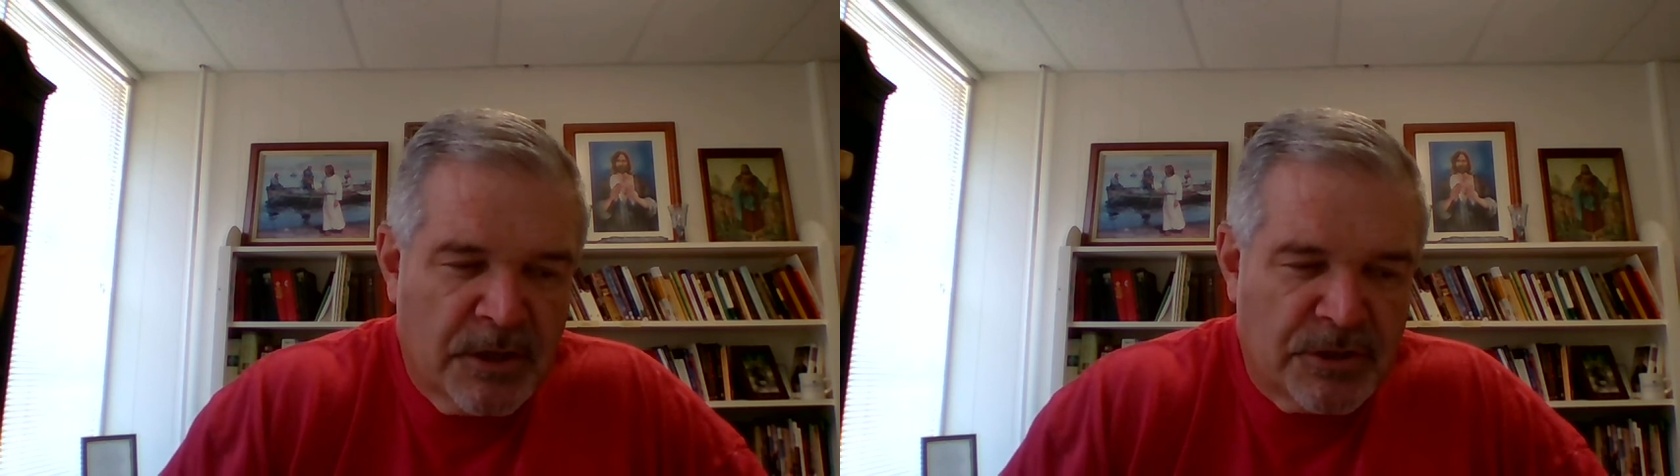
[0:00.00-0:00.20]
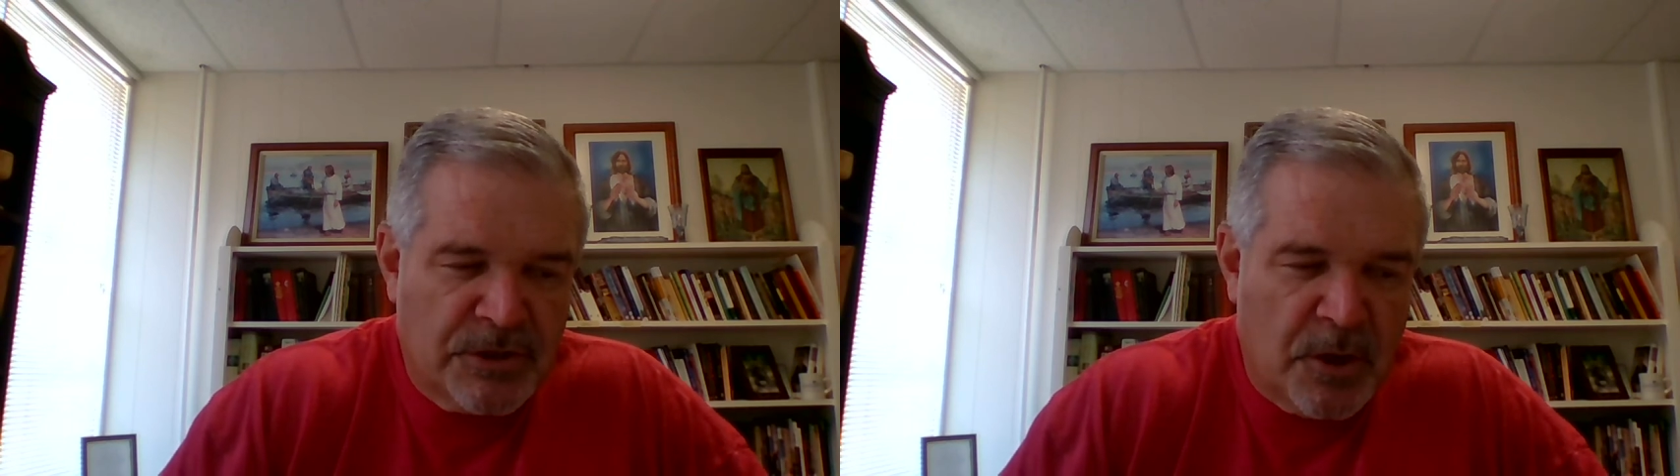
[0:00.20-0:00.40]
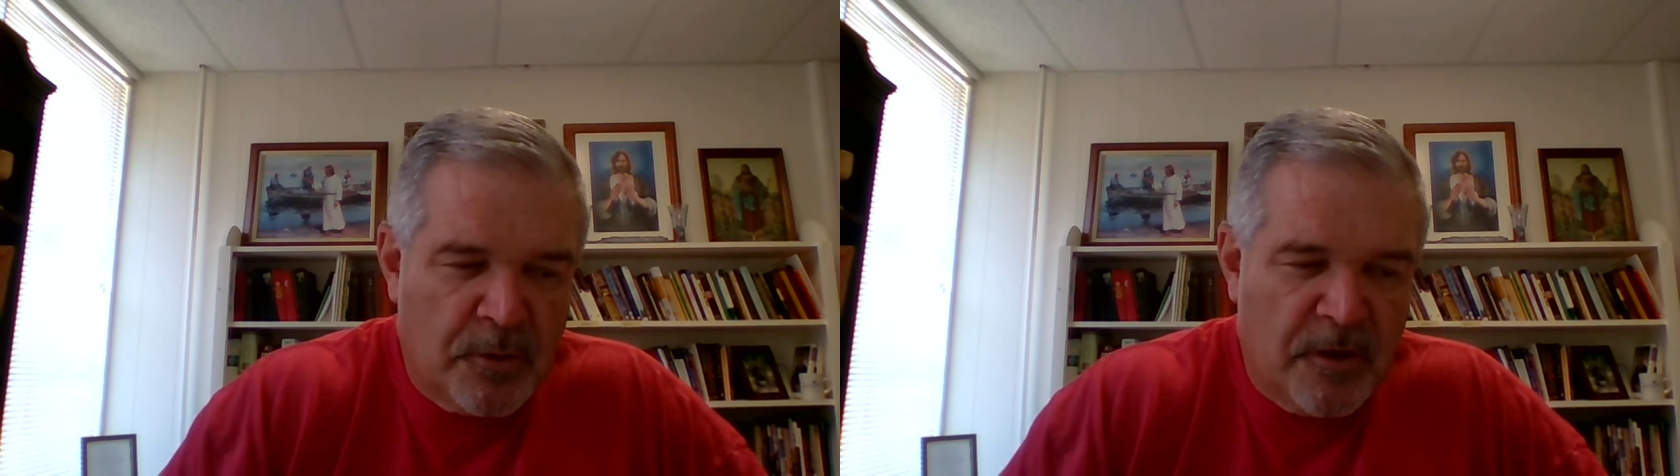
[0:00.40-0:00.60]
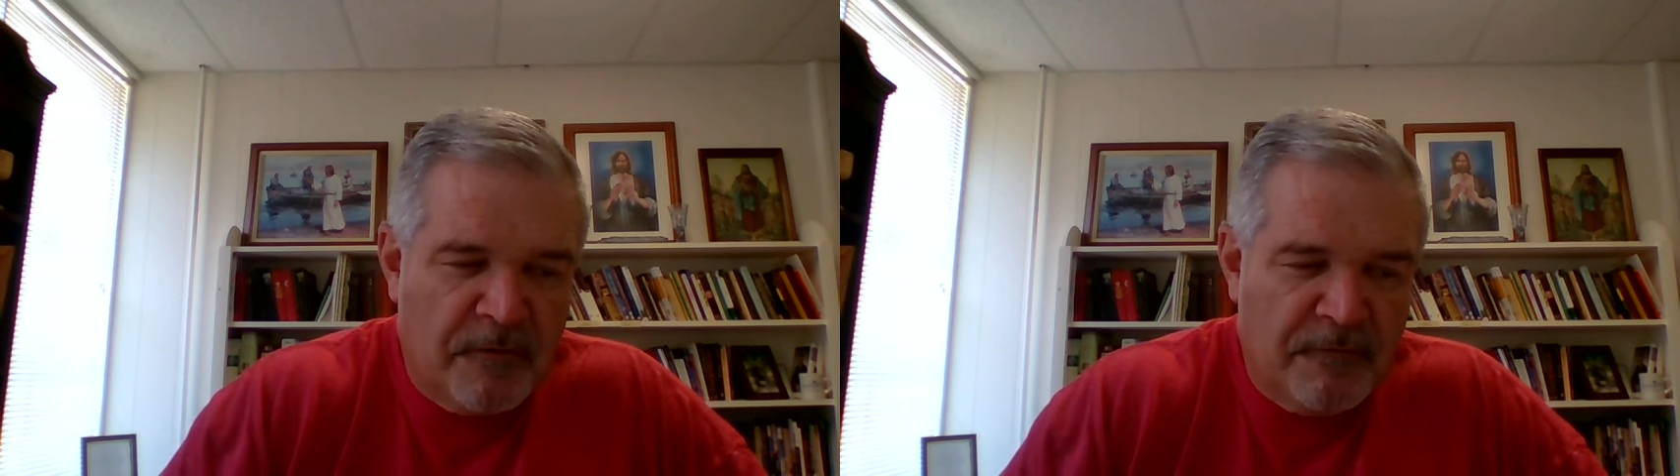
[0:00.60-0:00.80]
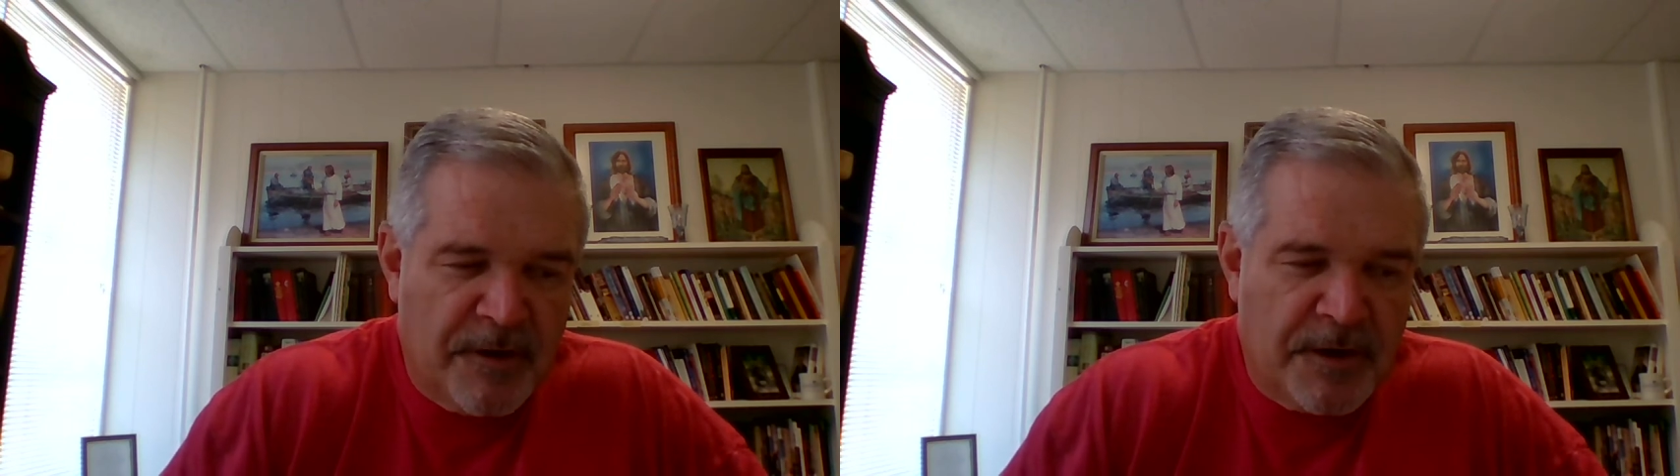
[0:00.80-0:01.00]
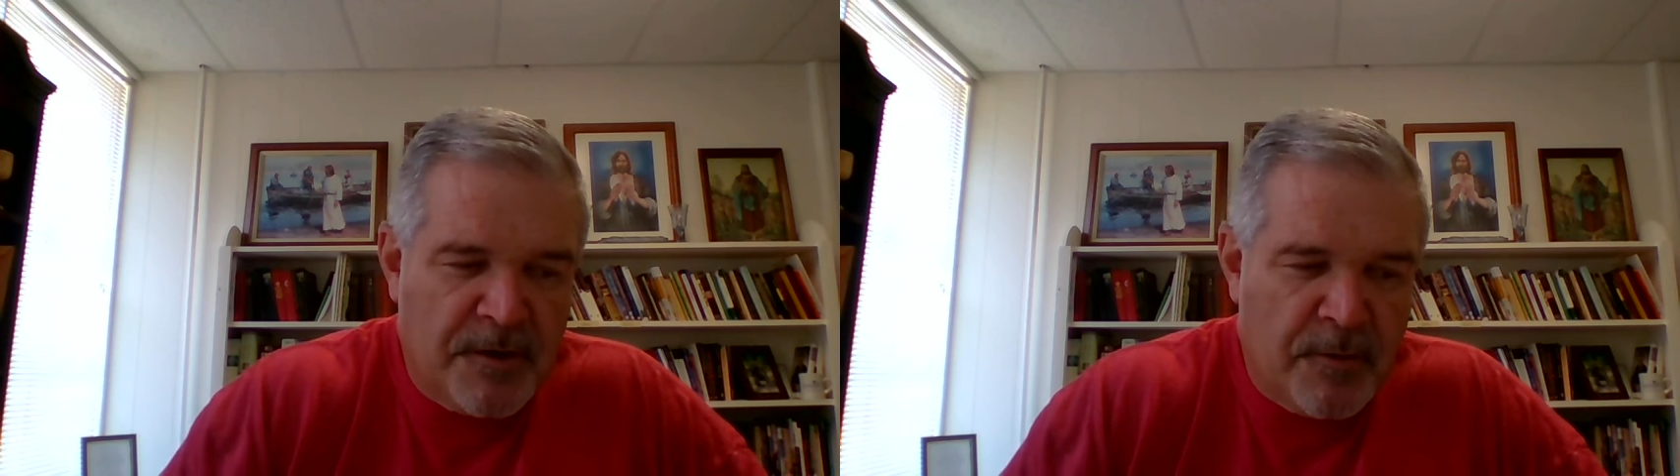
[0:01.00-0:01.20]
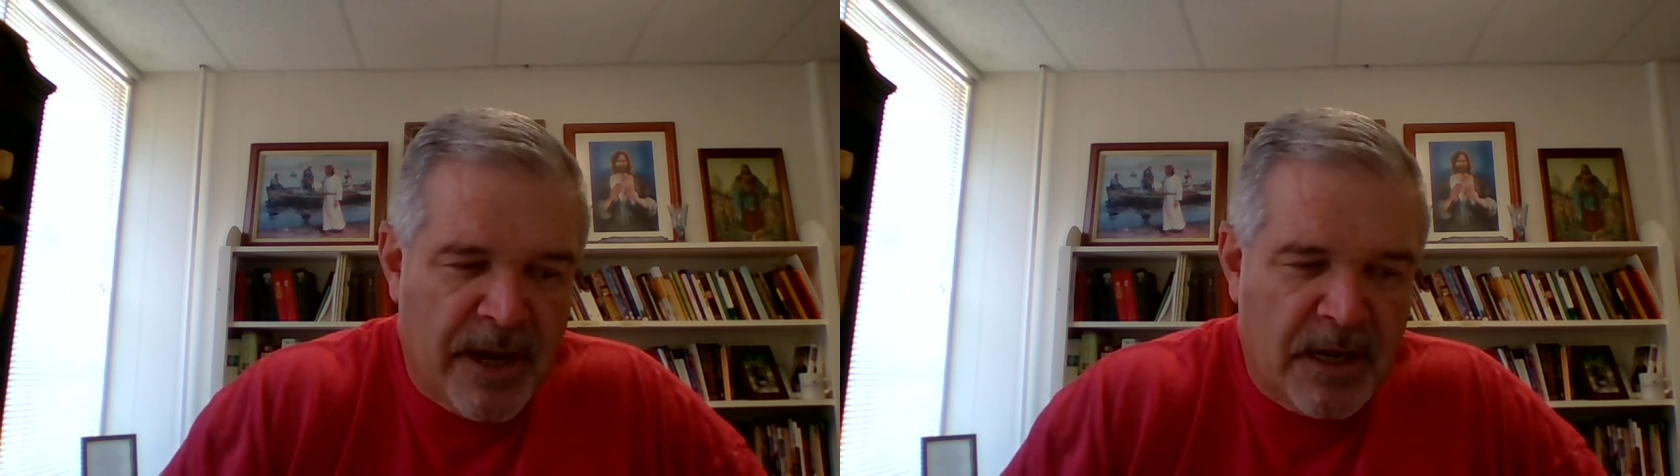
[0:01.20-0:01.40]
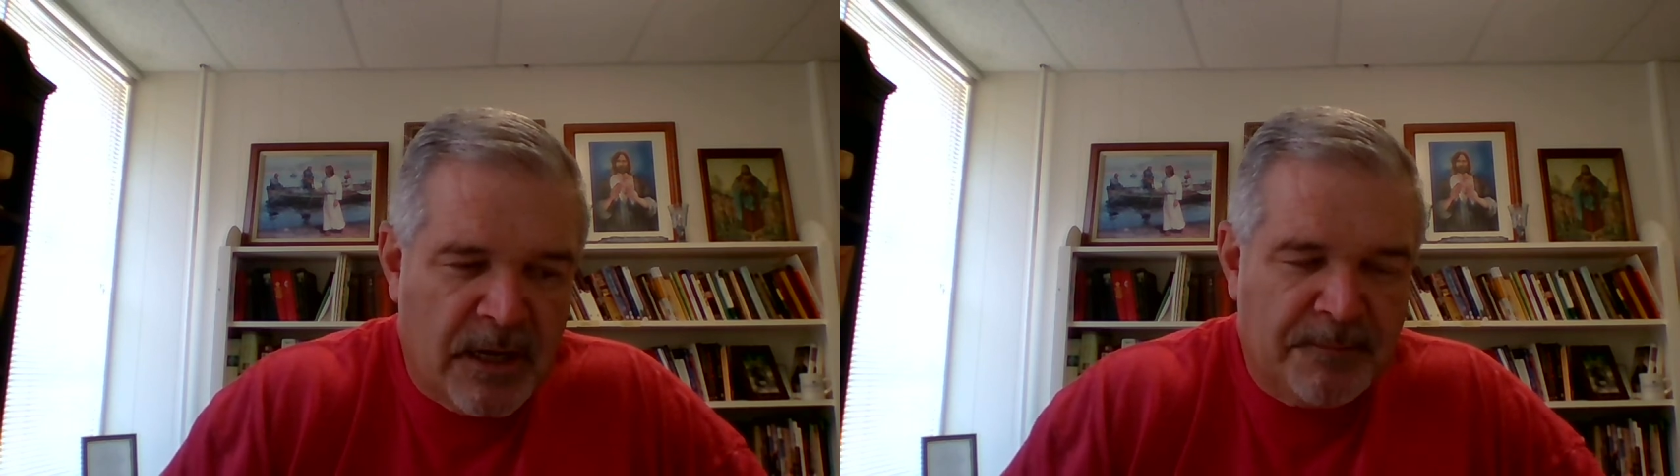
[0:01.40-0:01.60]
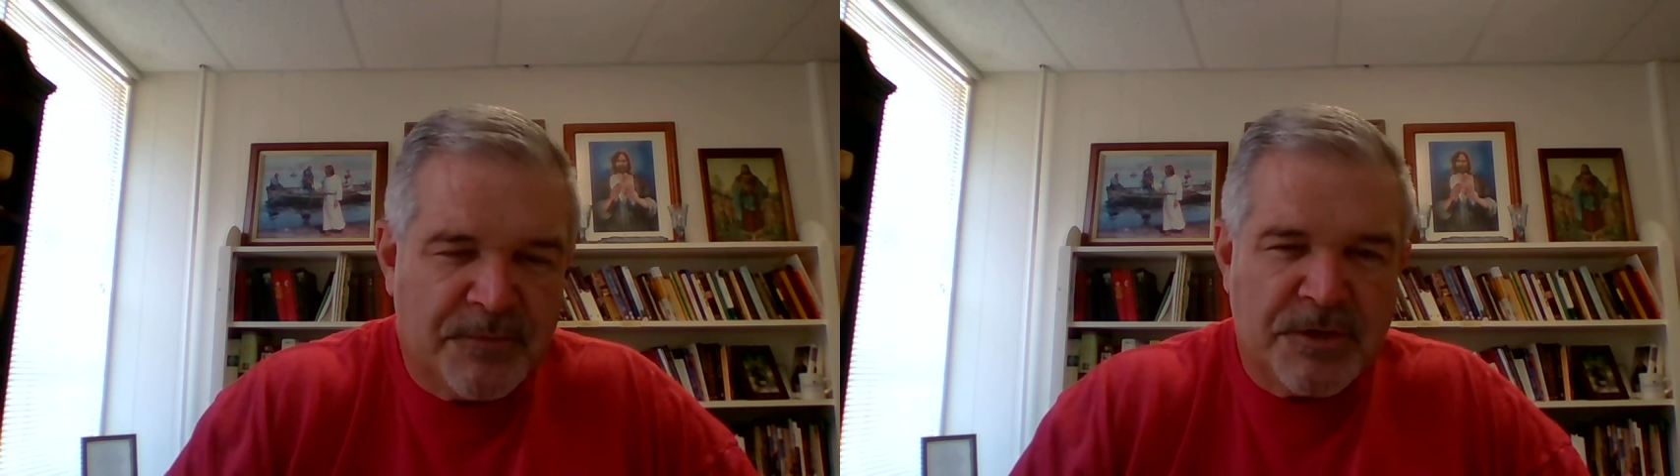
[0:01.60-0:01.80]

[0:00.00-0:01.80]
Jonah very directly.